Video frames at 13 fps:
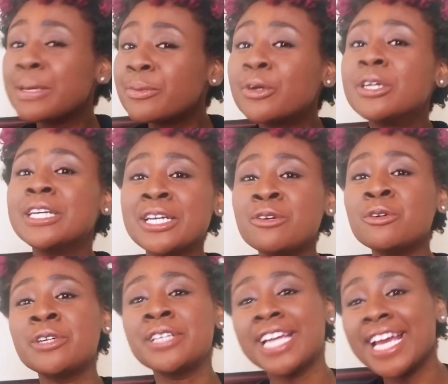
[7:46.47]
little
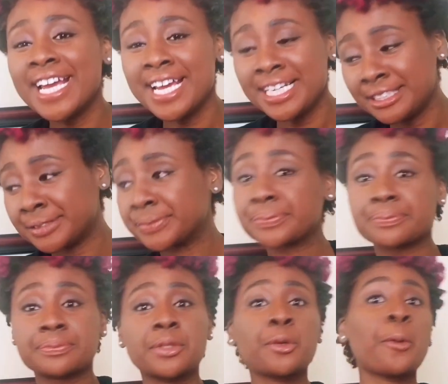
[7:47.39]
on edge,
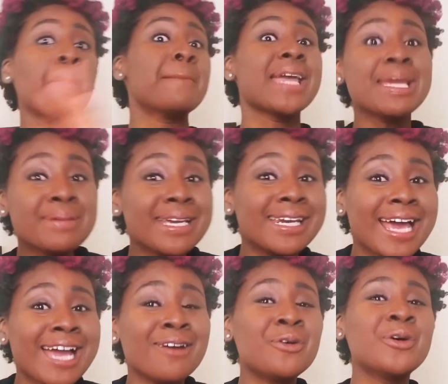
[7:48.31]
maybe a
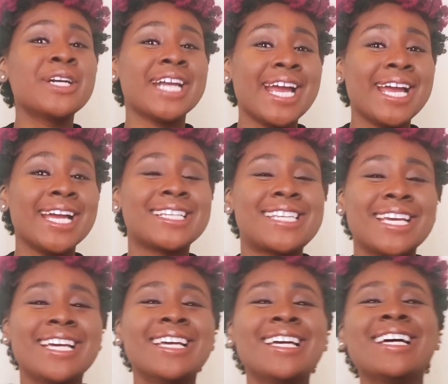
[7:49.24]
lot on edge,
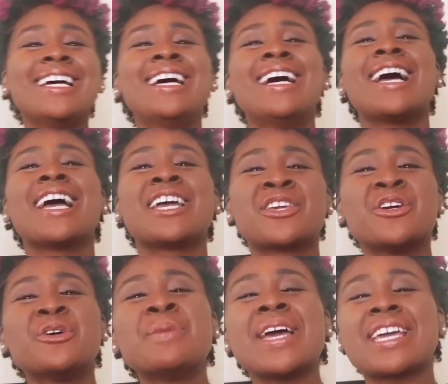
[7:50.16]
and
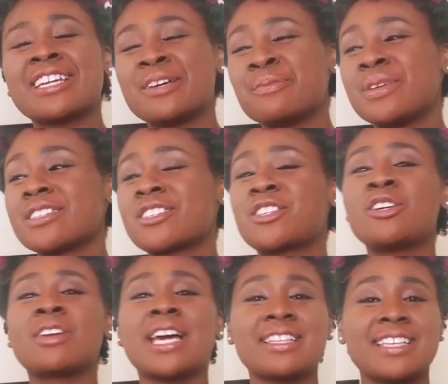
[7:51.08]
you making a miscue
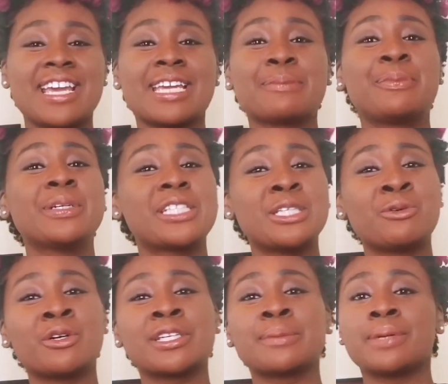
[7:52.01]
like that can put you
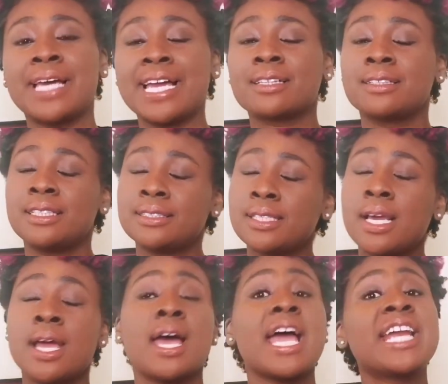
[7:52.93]
on the blacklist.
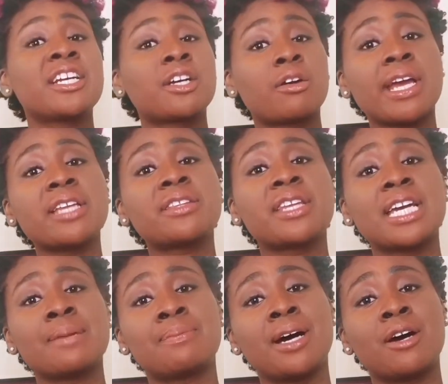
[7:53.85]
And the great thing
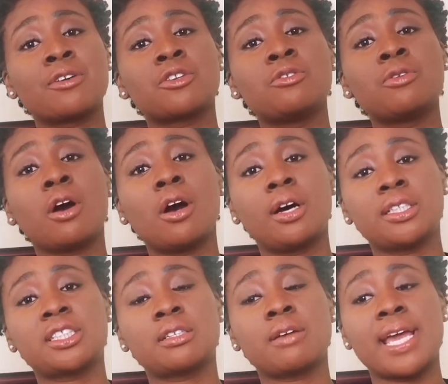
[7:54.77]
about you
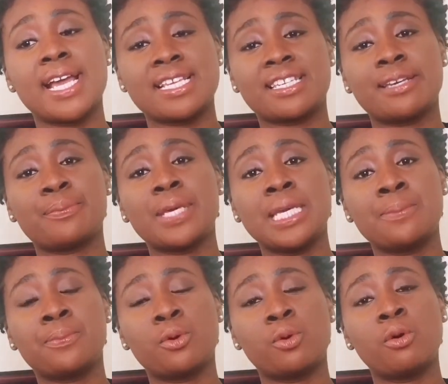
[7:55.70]
also asking
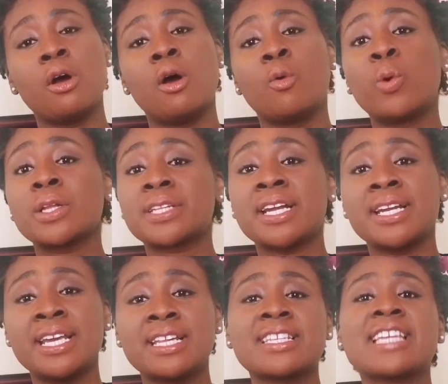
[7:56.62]
people what they
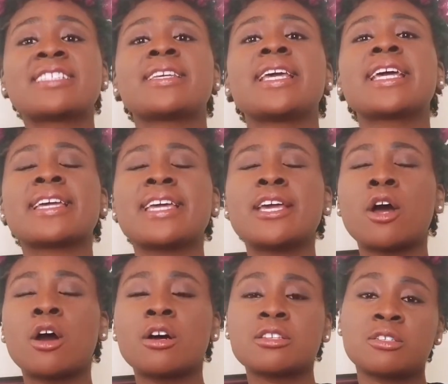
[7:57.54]
need is it
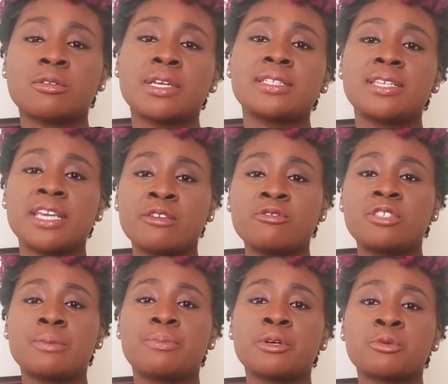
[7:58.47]
also continues to
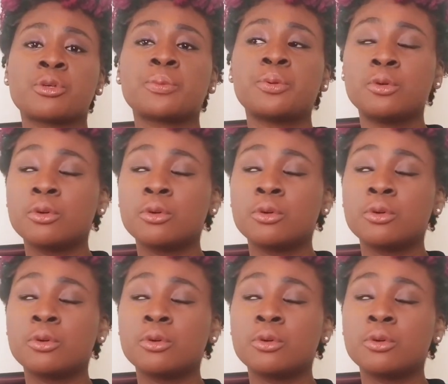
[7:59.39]
build rapport.